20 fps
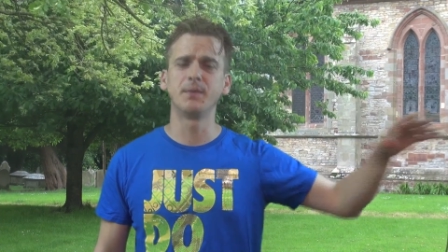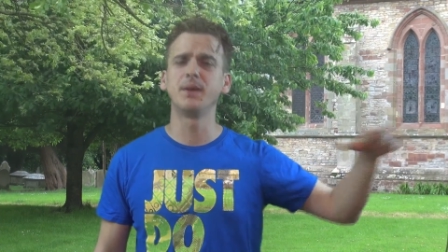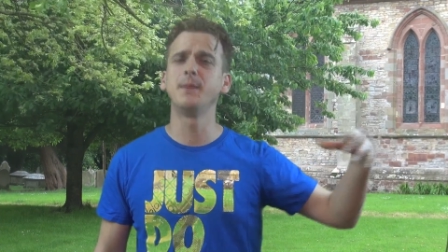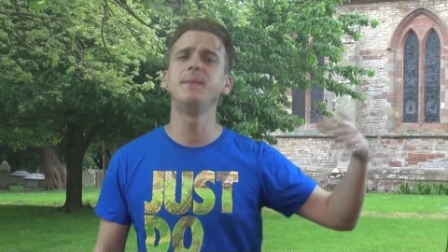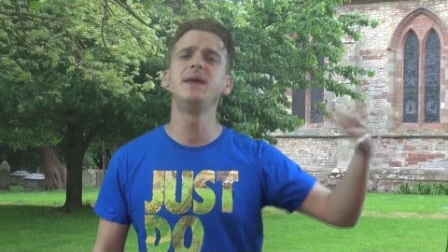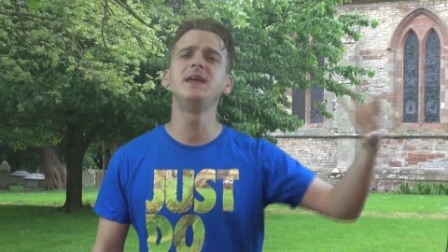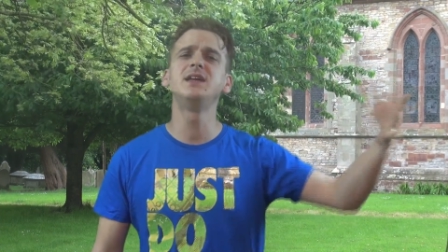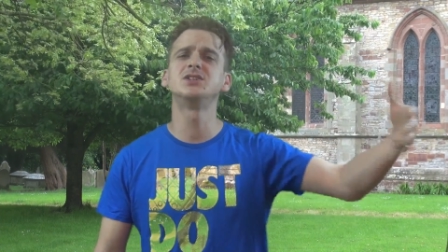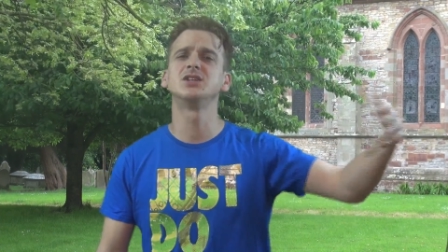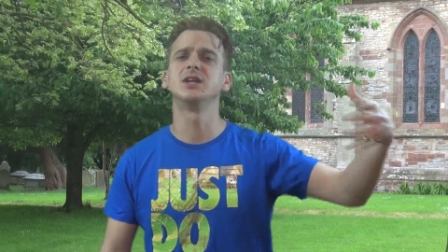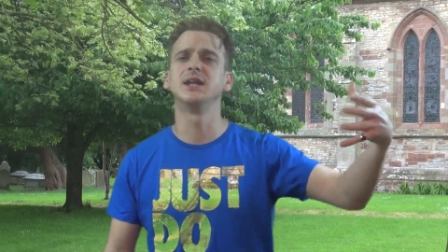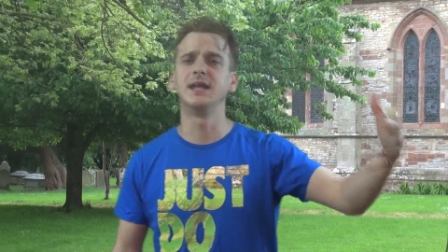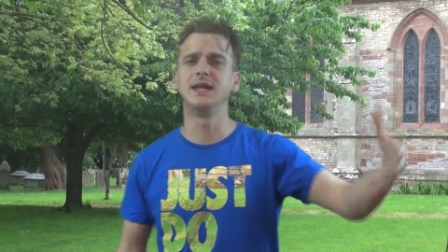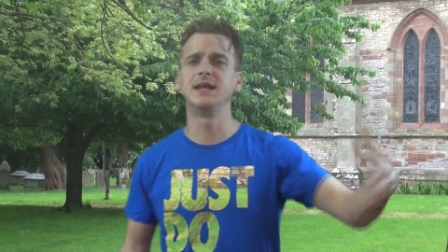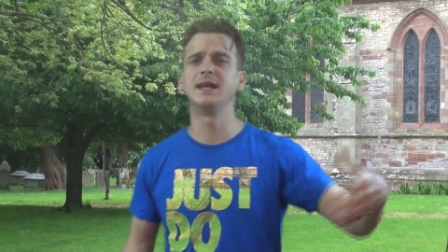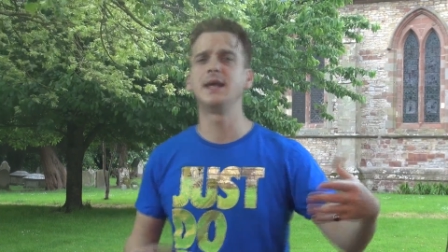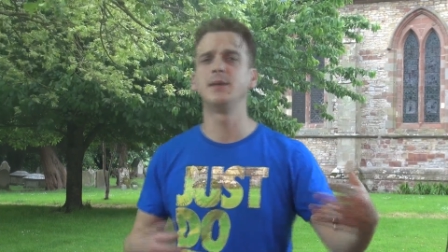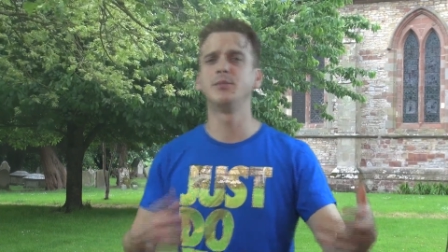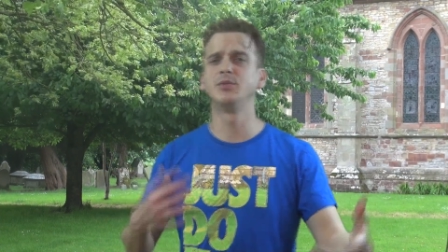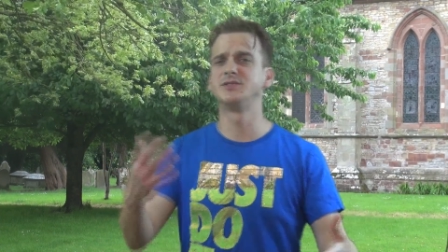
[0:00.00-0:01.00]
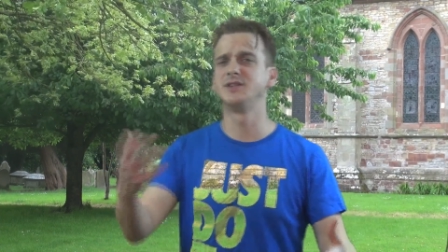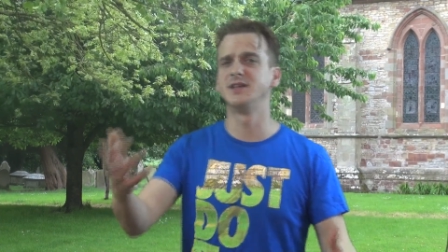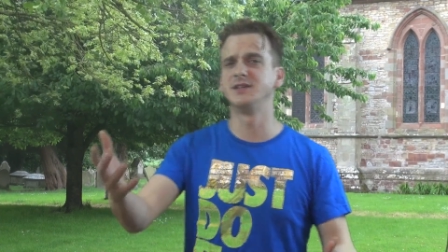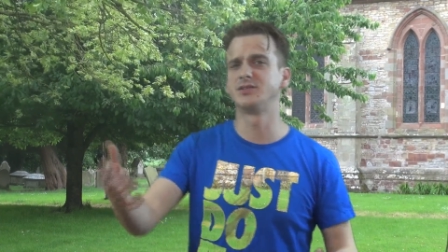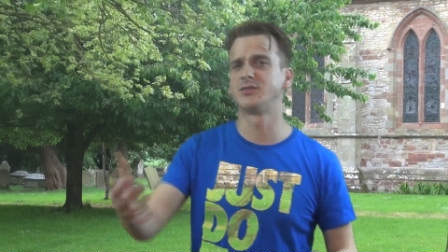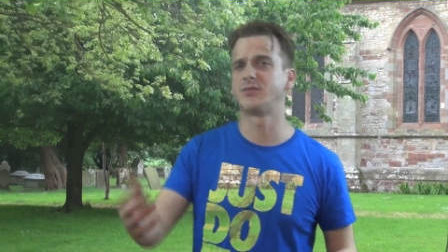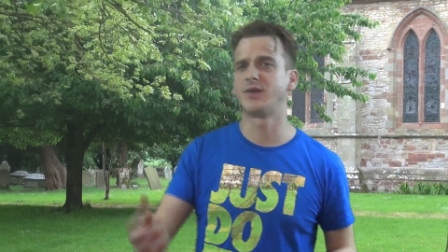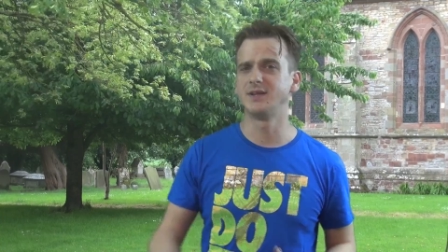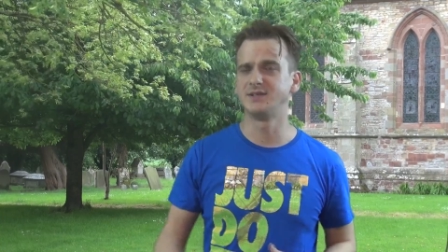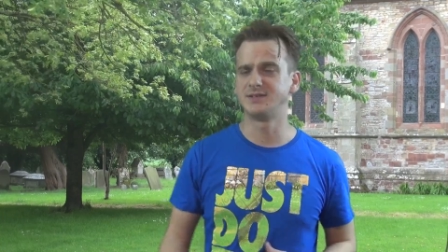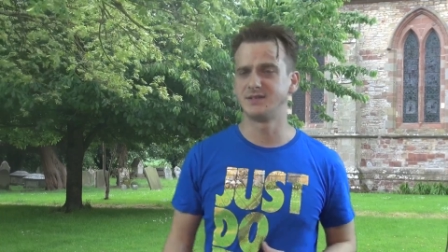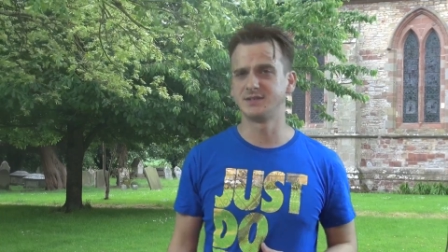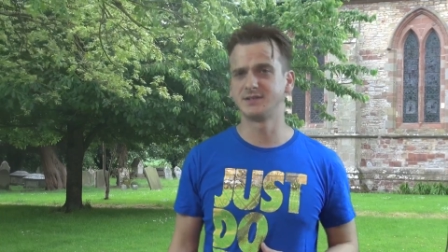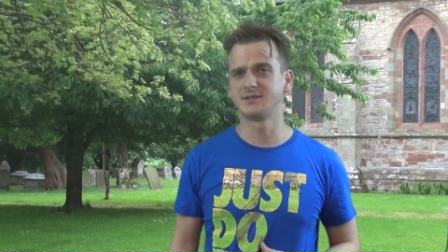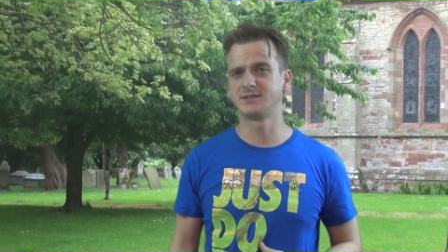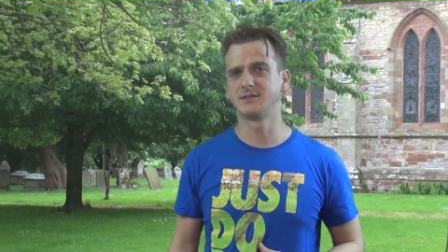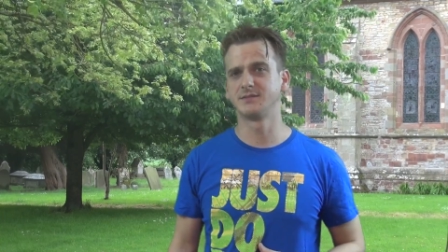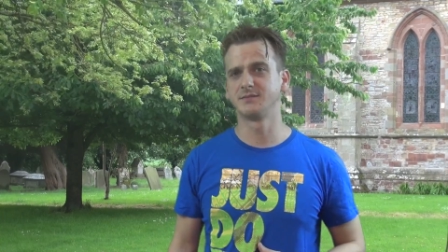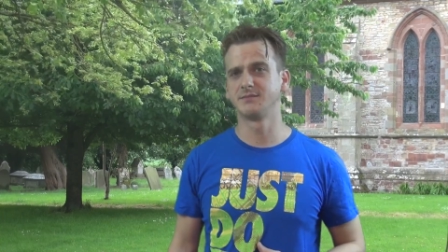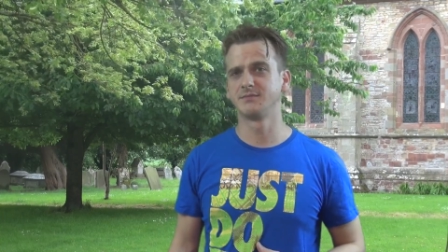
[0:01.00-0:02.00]
but immediately he labels it as a
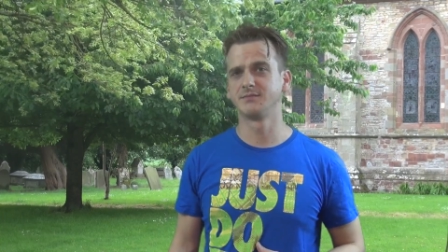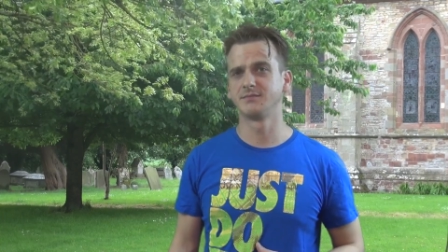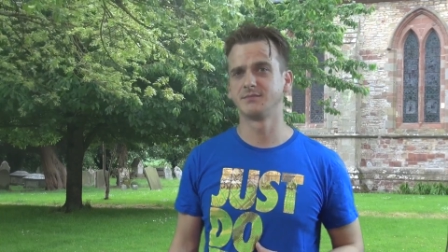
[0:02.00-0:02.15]
racist